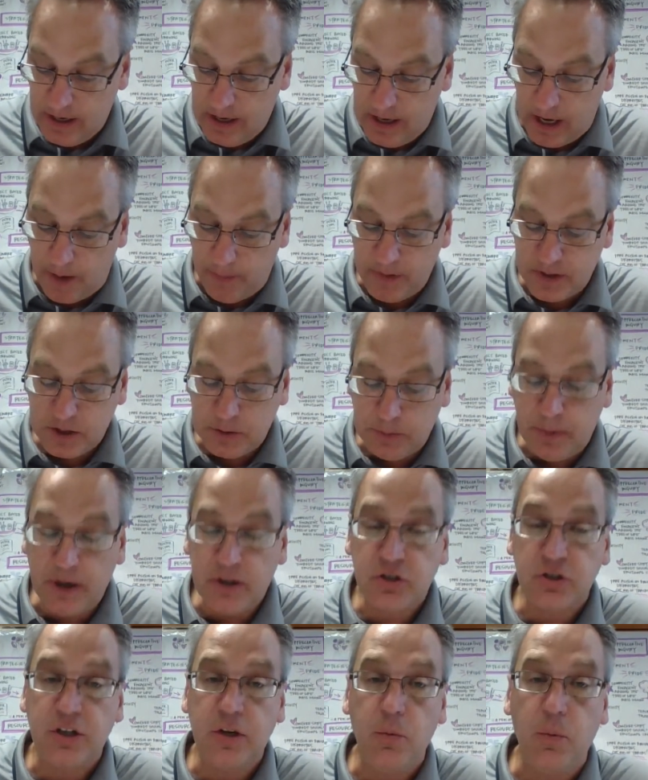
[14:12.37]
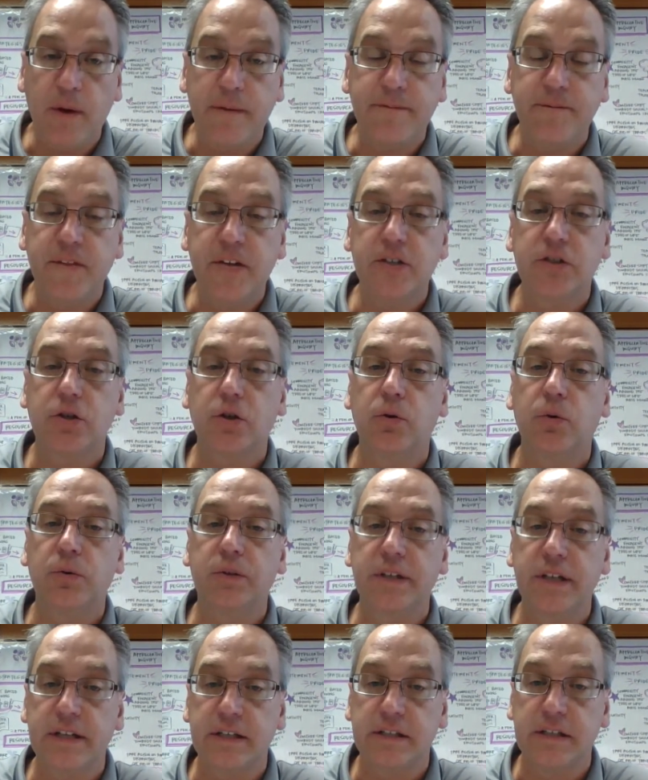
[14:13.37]
um, especially when physical
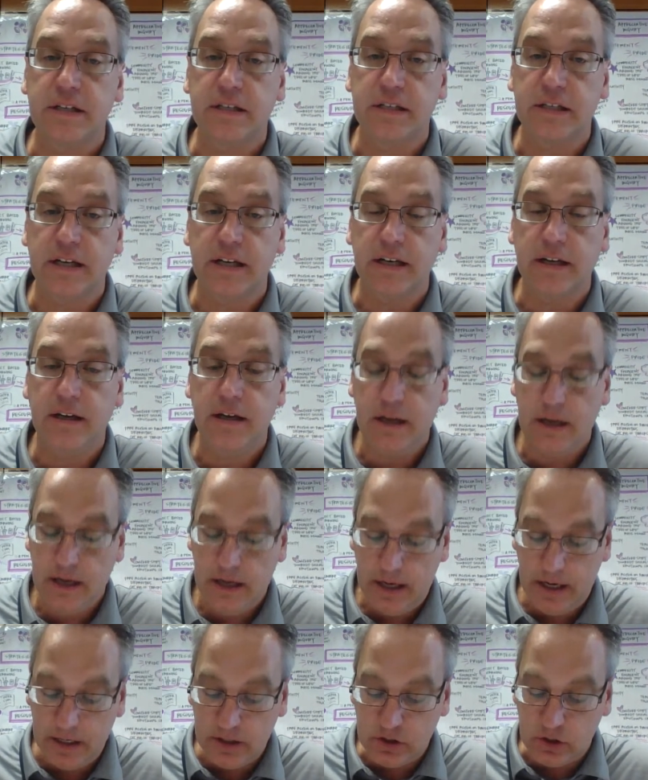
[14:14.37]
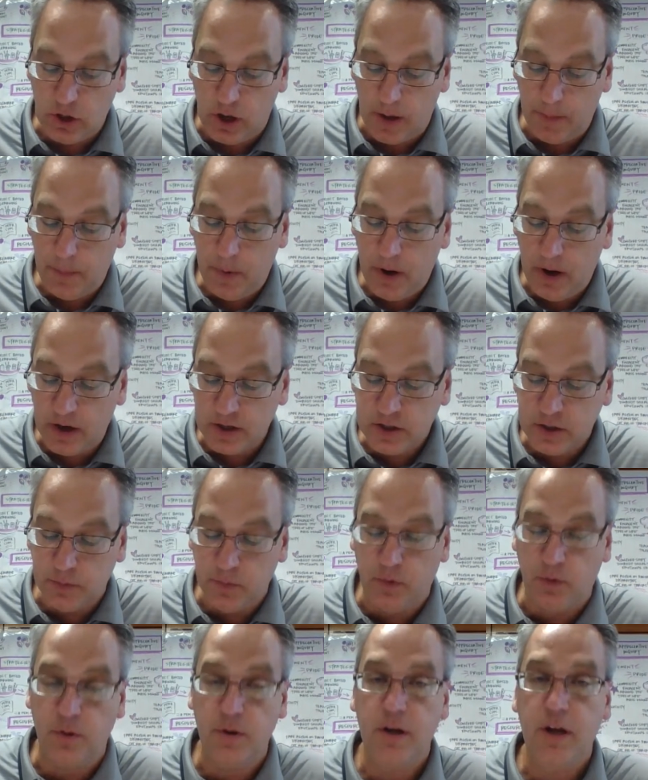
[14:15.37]
distancing is not
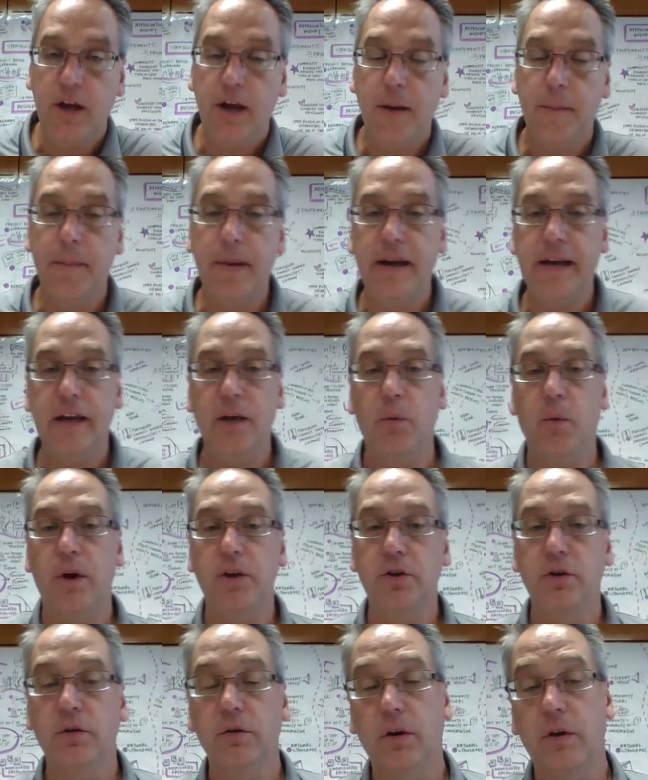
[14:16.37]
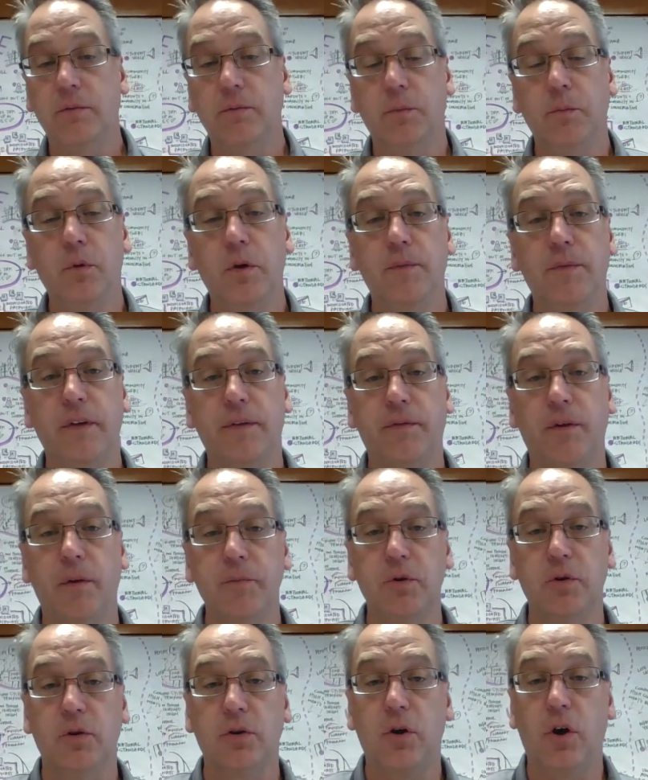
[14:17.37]
possible meaning when you're moving from
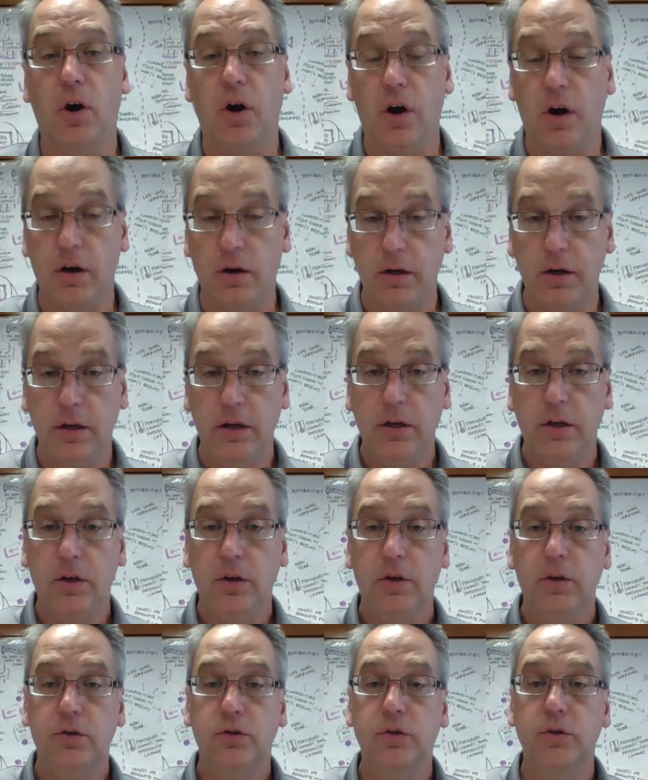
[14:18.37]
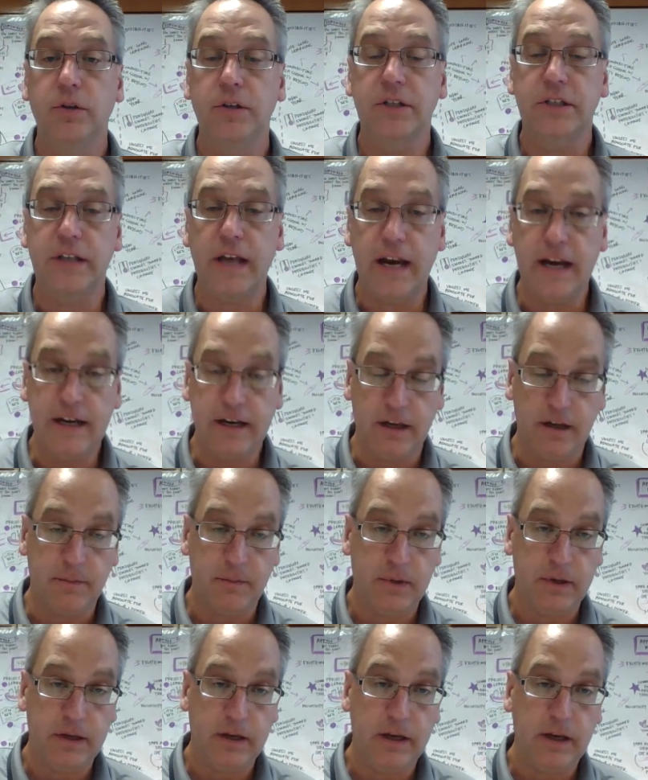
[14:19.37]
your car to the stadium,
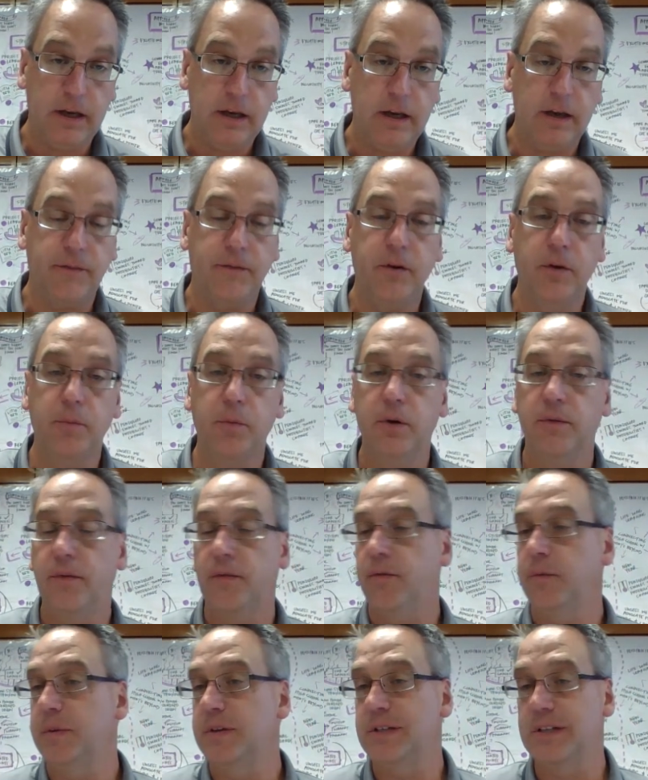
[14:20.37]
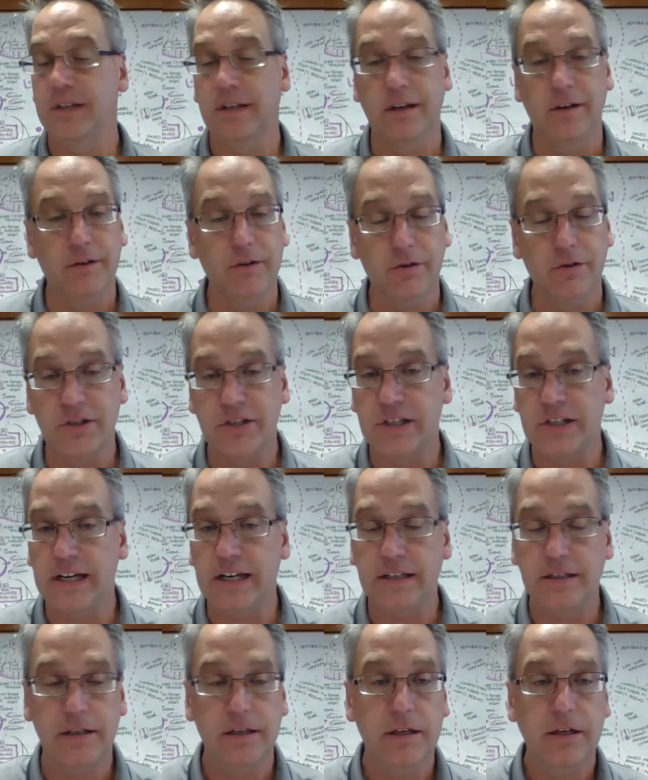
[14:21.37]
if you're moving from this, you know, your
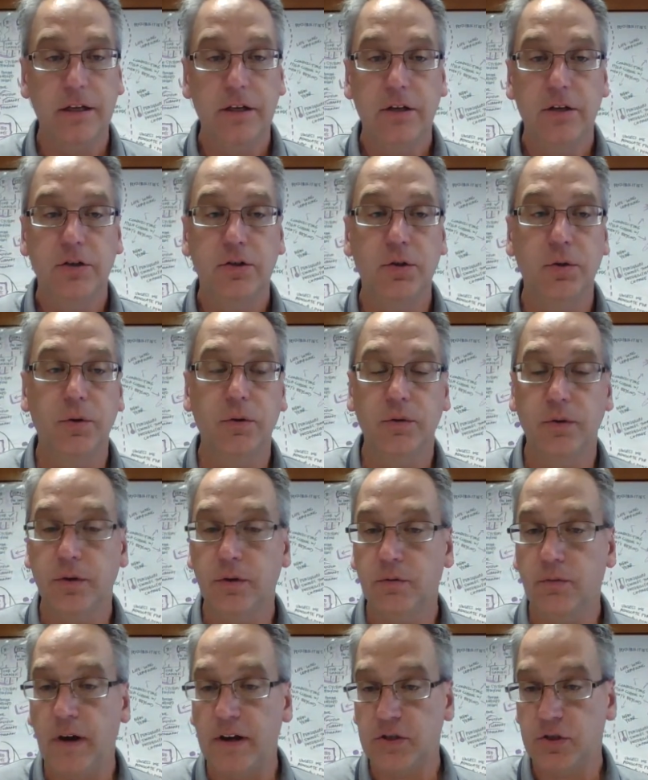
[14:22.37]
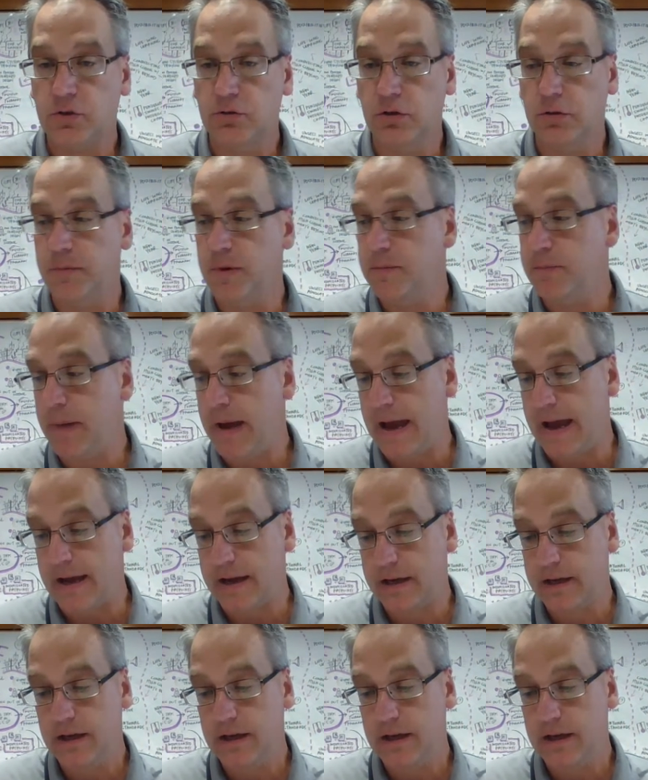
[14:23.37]
seat to the restroom and back,